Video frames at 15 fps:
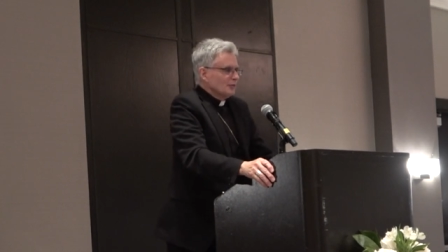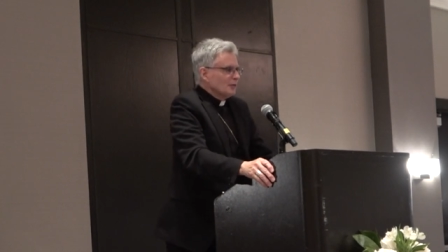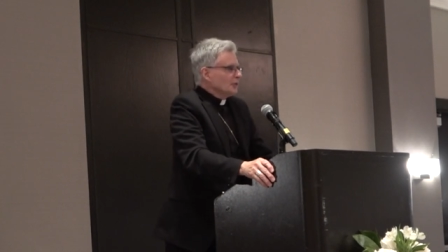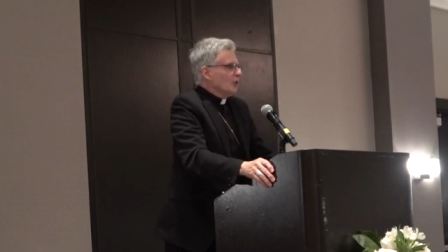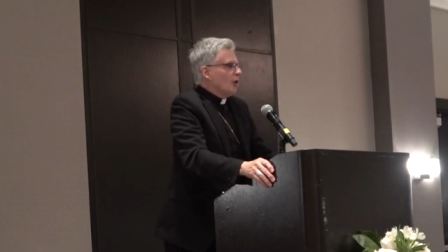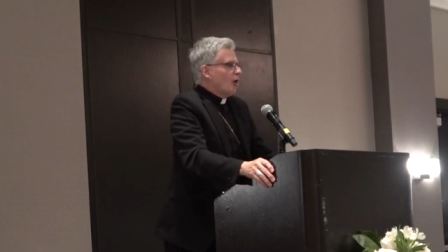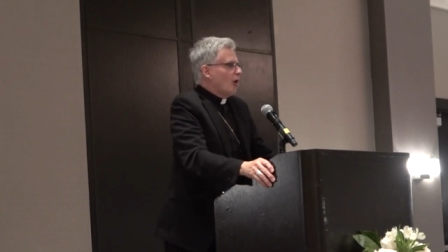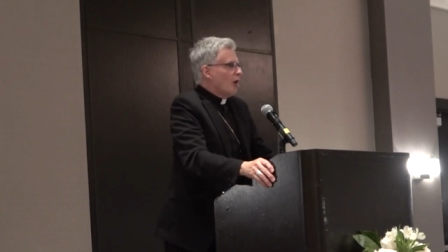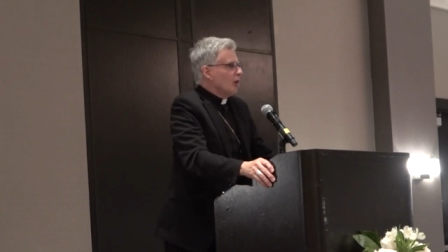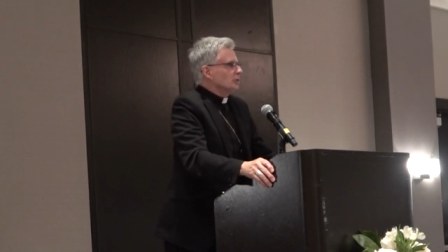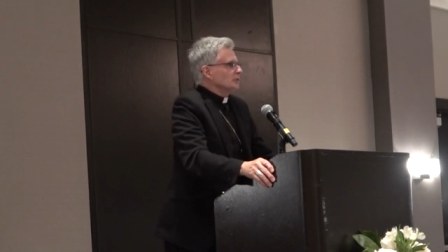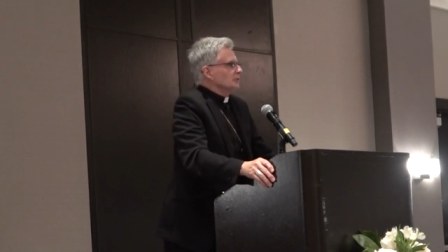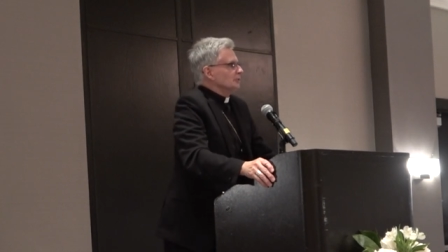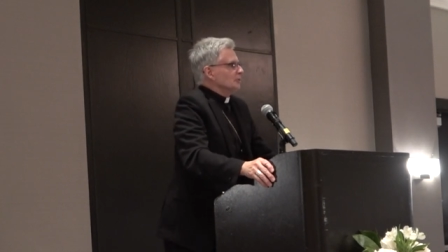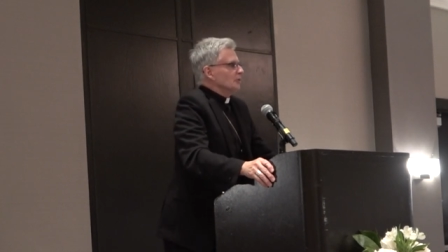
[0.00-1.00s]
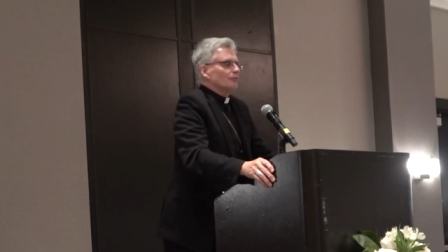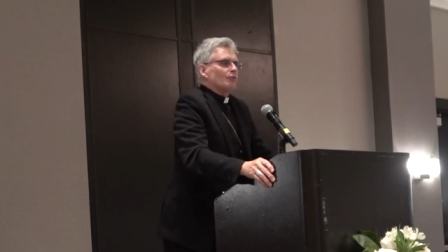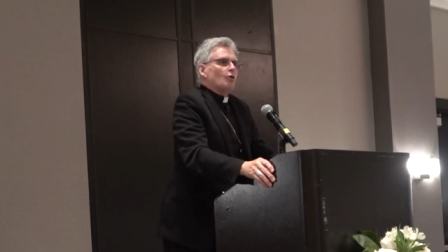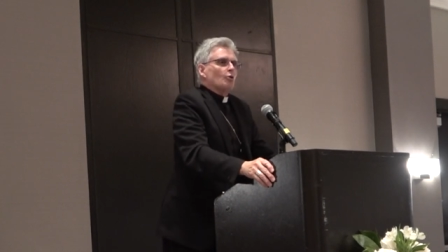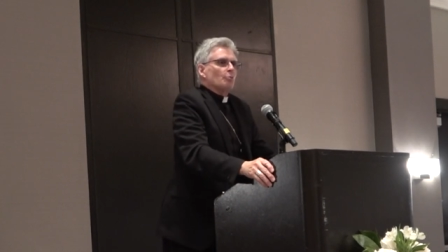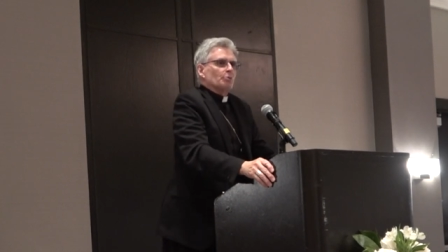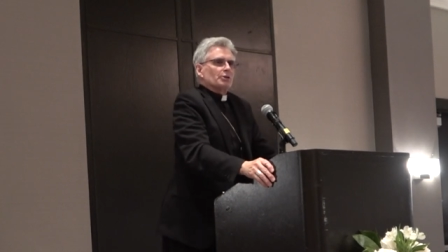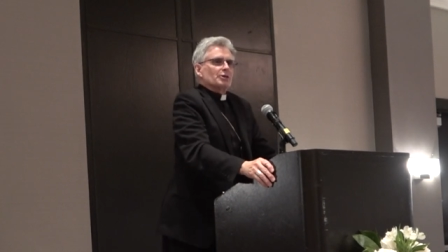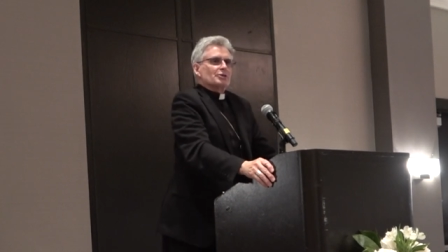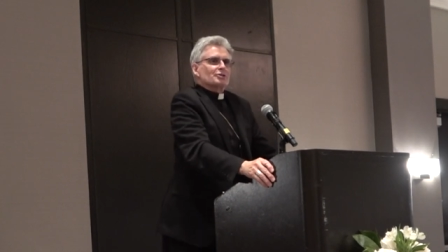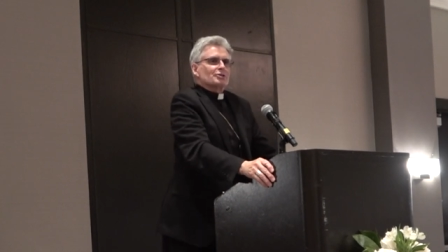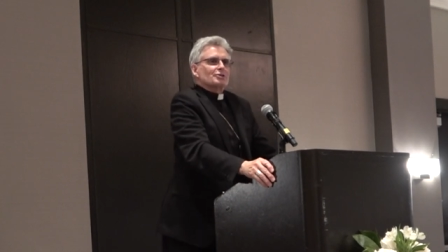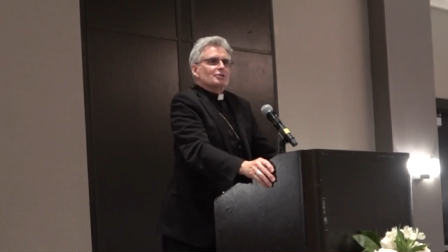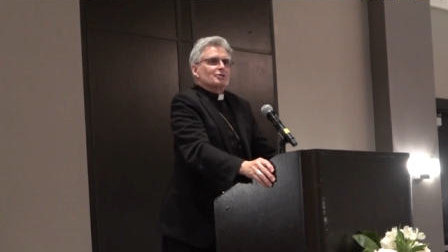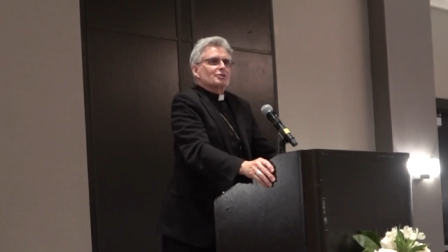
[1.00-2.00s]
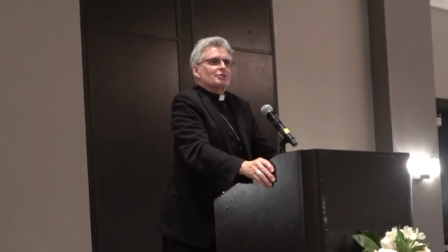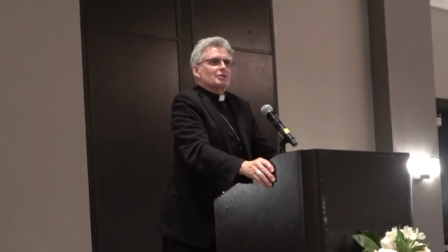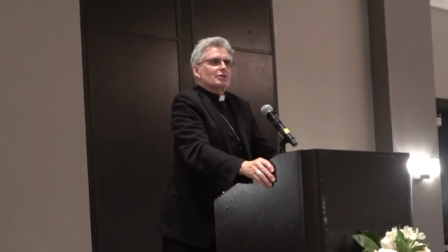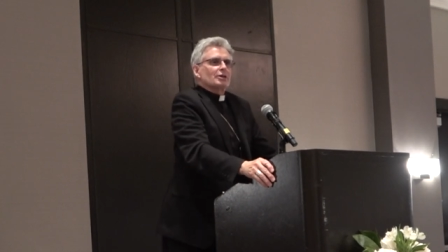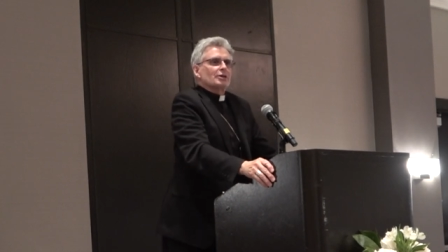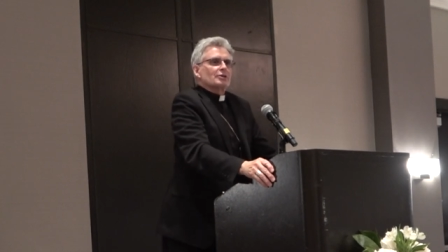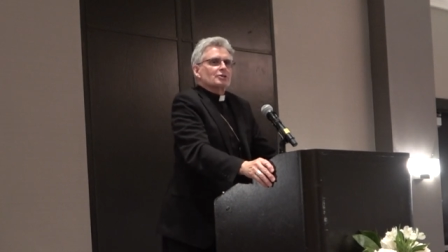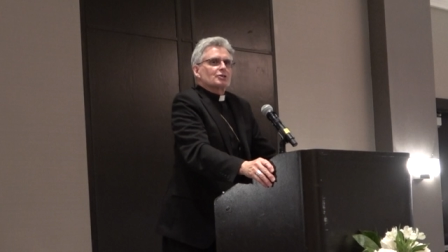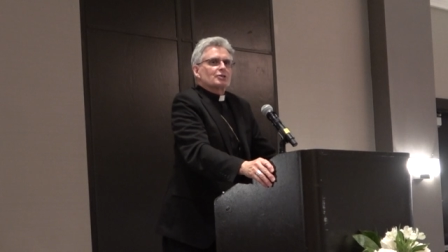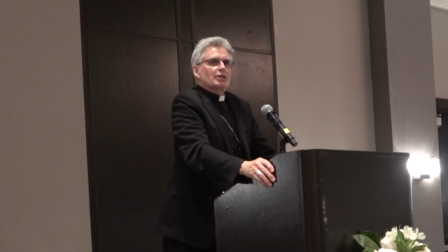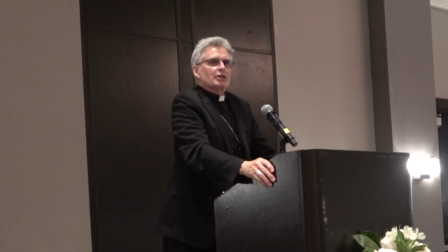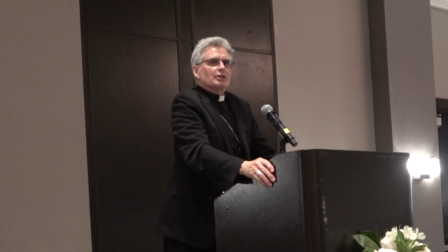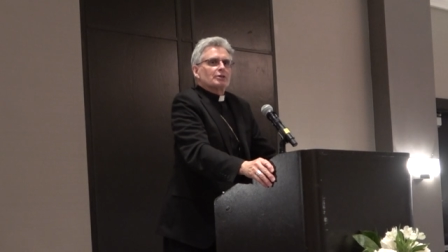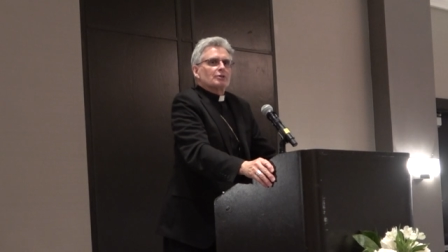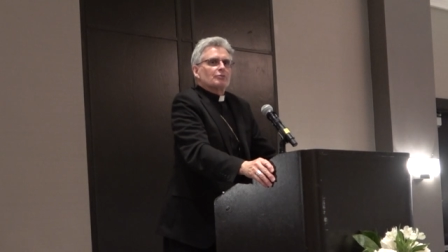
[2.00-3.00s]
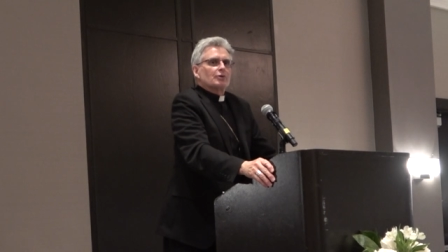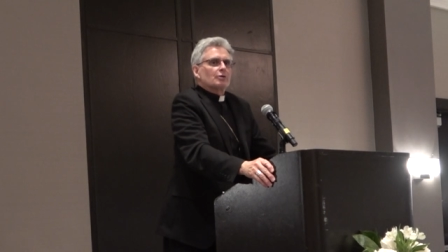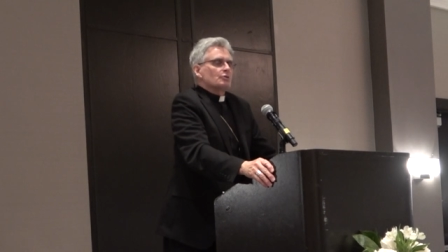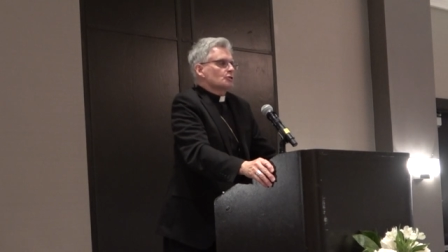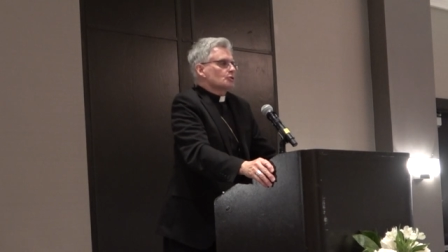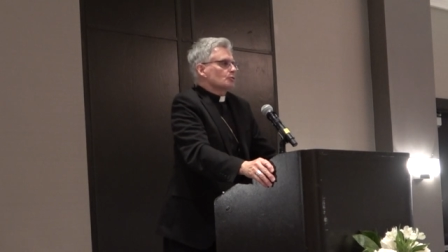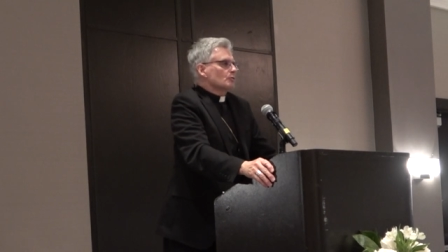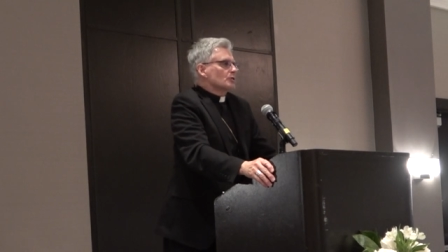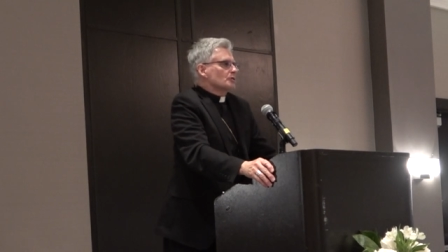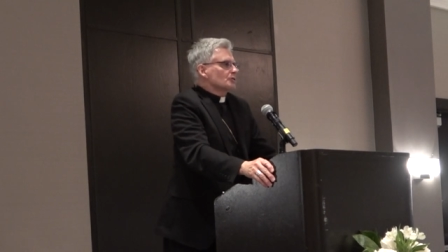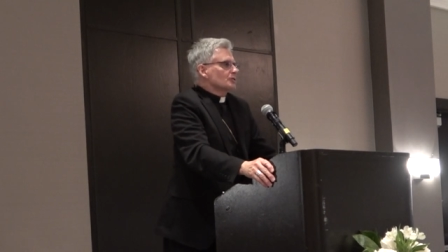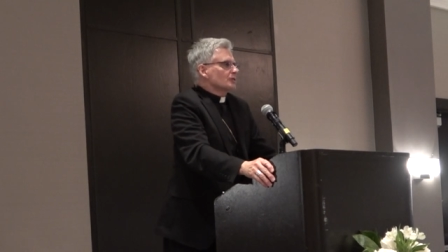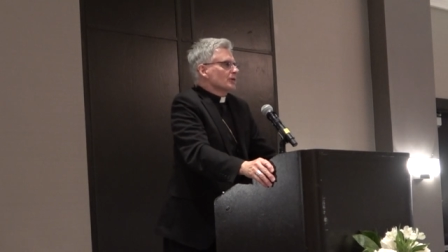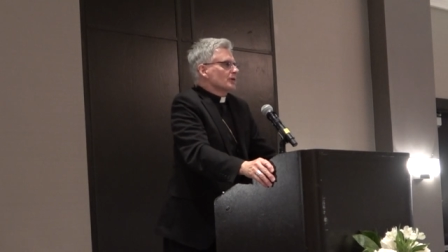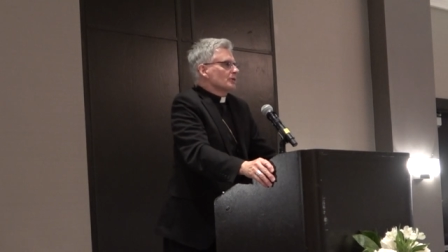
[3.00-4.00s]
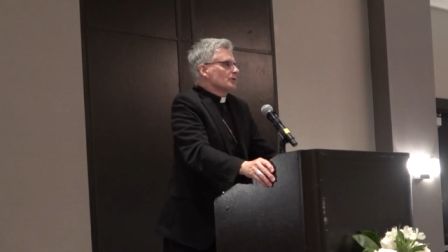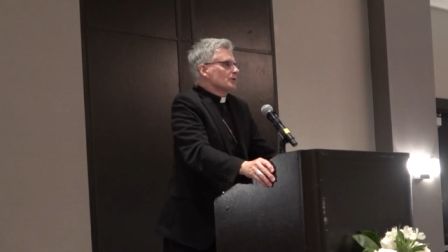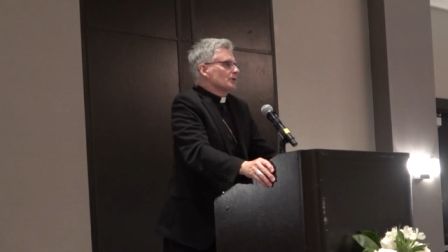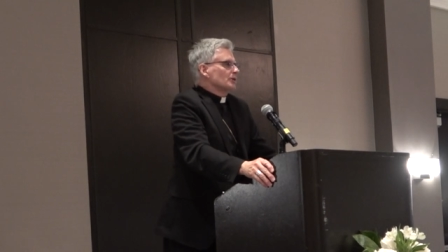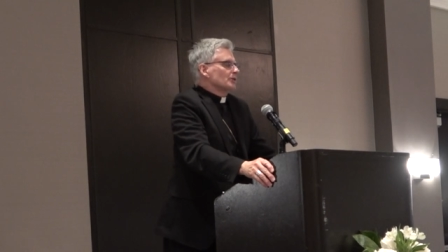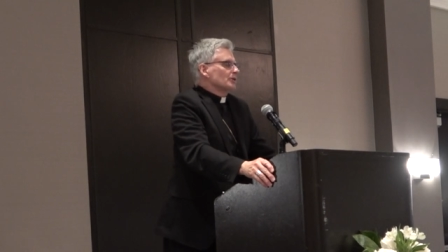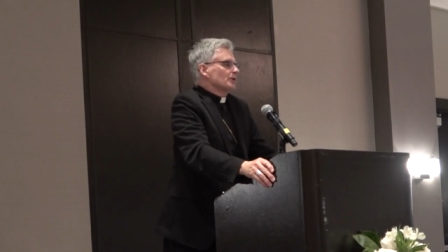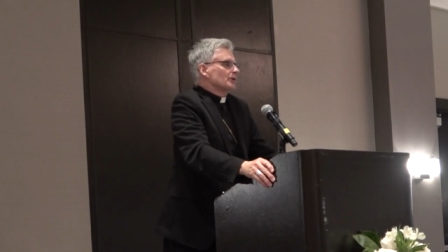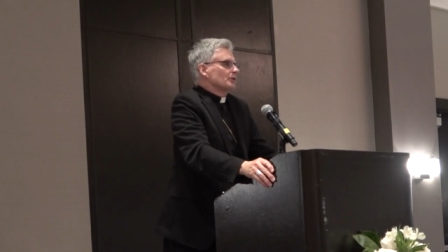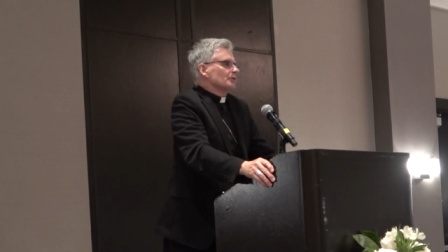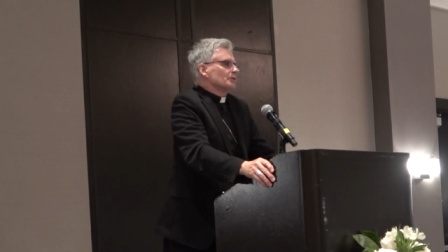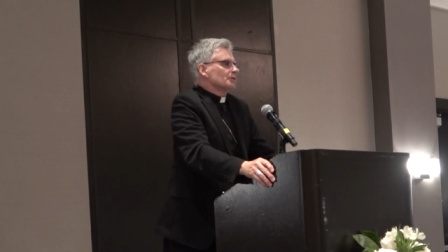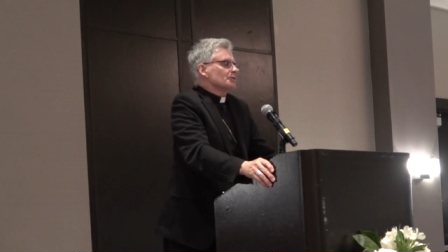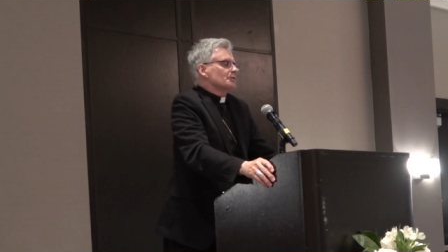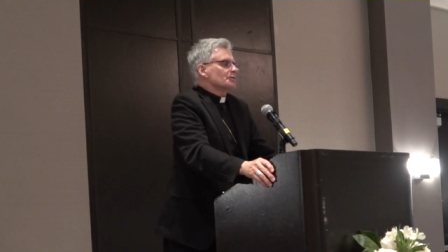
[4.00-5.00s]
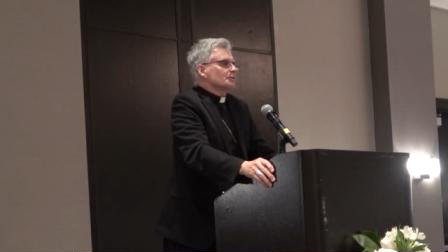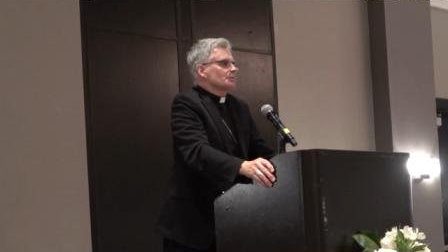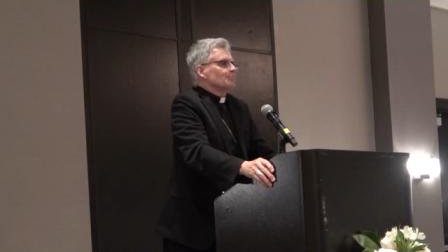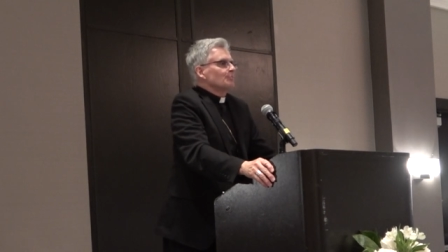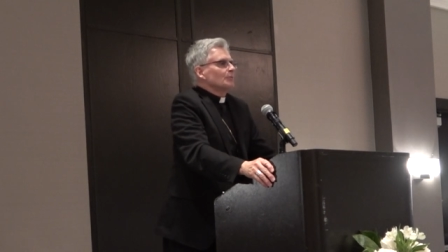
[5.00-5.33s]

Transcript: that Holland, of all places, has taken a very strong stand on this.